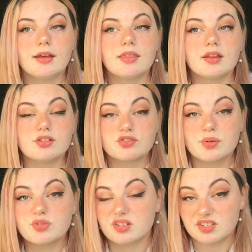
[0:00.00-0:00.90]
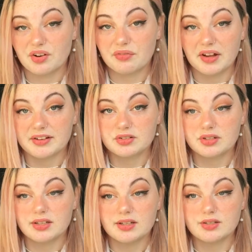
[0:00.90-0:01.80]
The inscription itself
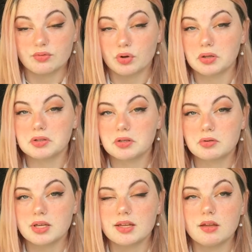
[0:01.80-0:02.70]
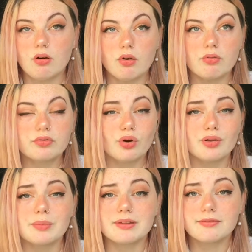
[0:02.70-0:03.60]
actually is a royal decree of
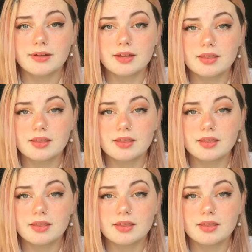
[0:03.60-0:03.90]
Ptolemy V.